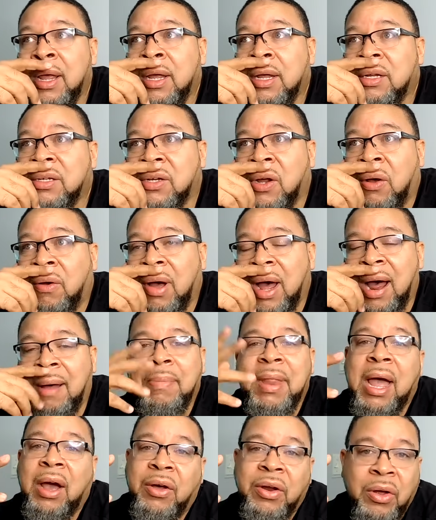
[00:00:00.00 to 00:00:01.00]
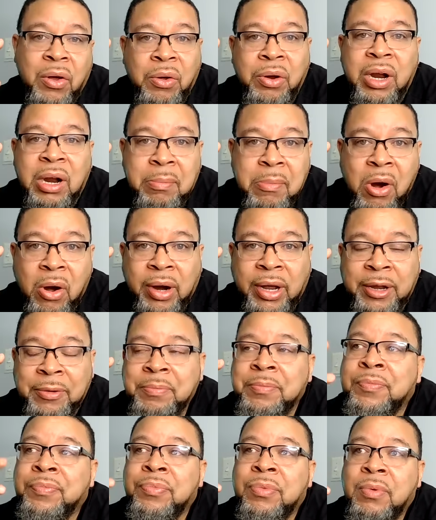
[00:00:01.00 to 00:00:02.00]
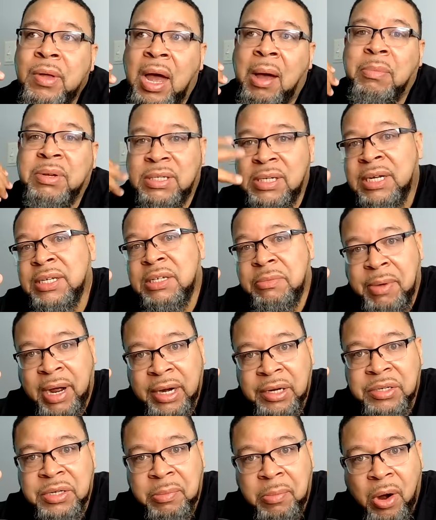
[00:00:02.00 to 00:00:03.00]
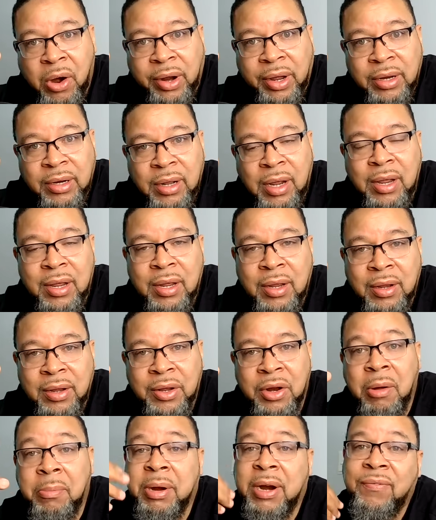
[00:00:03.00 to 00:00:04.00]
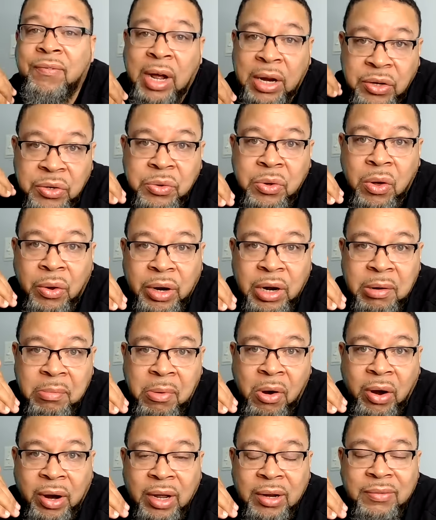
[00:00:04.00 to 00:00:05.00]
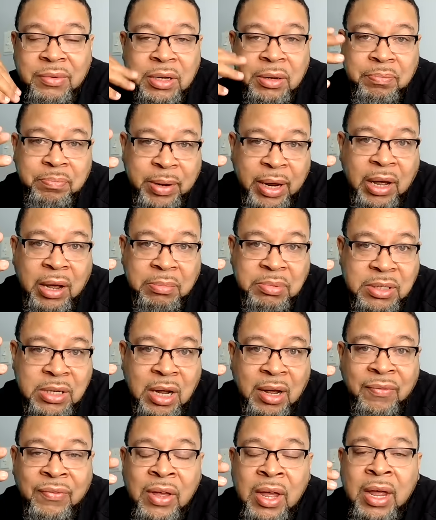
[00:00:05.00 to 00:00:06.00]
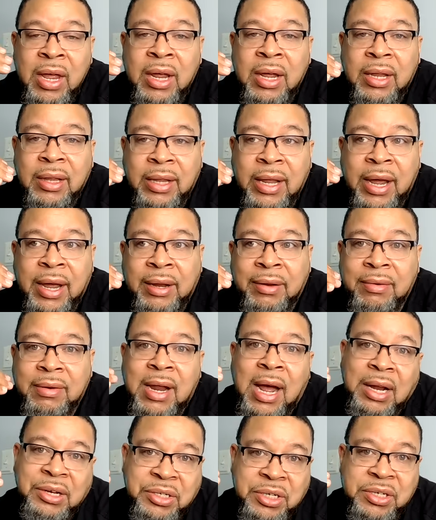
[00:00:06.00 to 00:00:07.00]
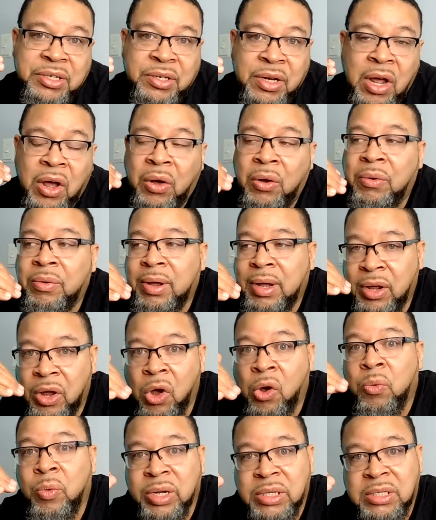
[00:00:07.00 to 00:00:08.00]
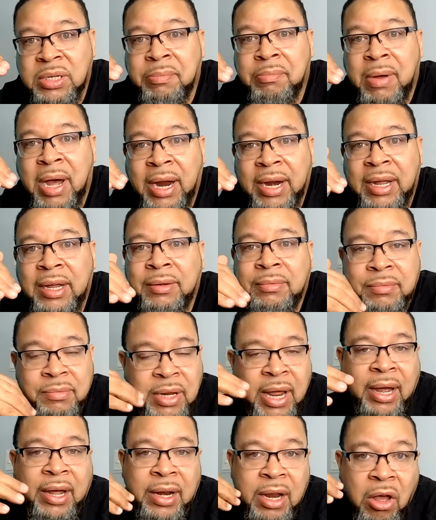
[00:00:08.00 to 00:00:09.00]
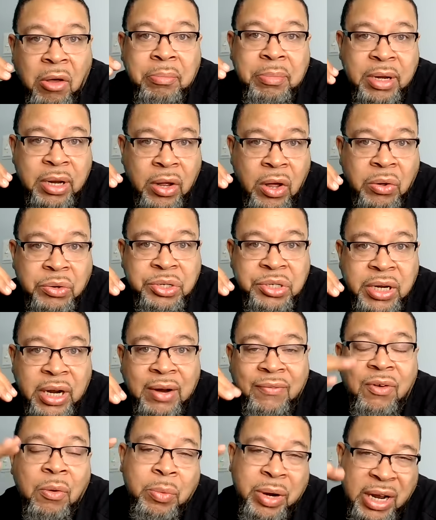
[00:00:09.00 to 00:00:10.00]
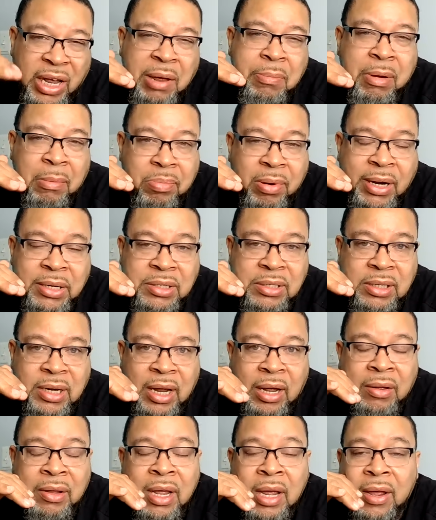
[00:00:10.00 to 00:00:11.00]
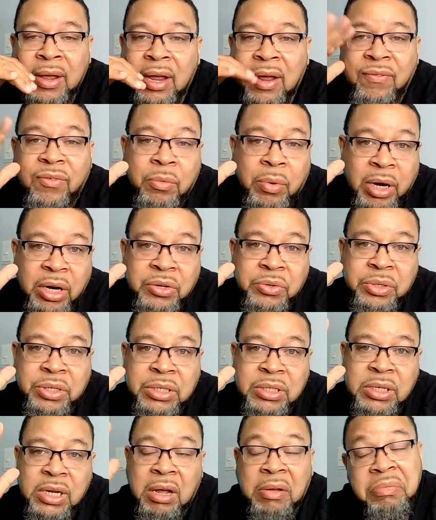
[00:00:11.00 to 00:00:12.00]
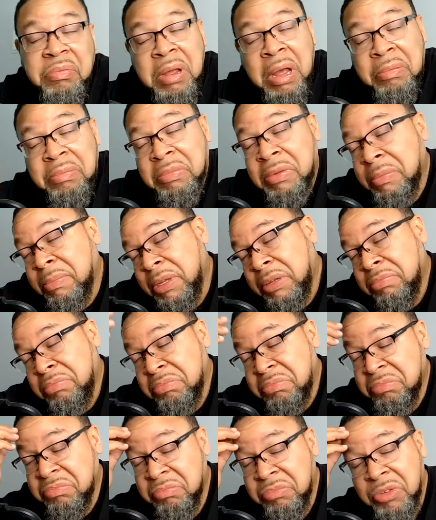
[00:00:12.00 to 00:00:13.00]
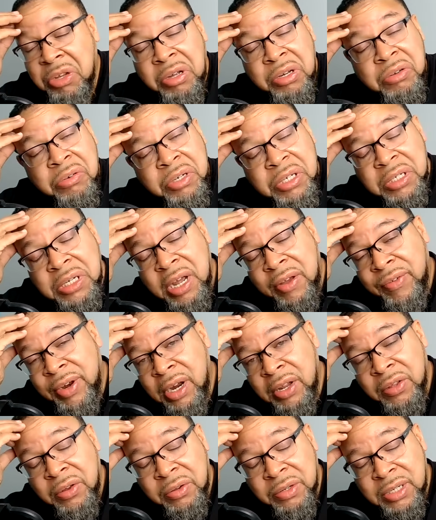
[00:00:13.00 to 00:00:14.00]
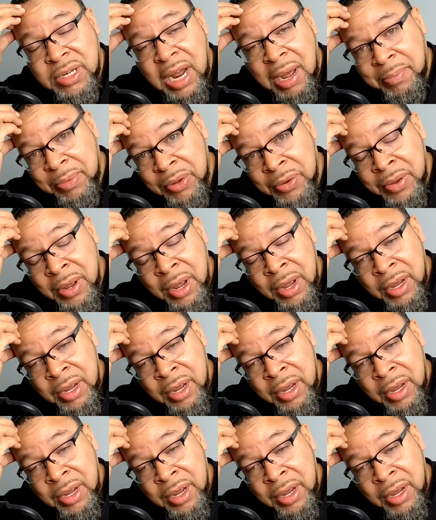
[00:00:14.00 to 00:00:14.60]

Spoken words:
So I'm not going to go to the market. I'm going to send somebody to the market, but if I do go to the market to pick up stuff, then I just know, go with somebody that can help me negotiate if I want to keep my prices down. If you want to do it yourself, I mean, you can do it yourself and nothing's going to stop you.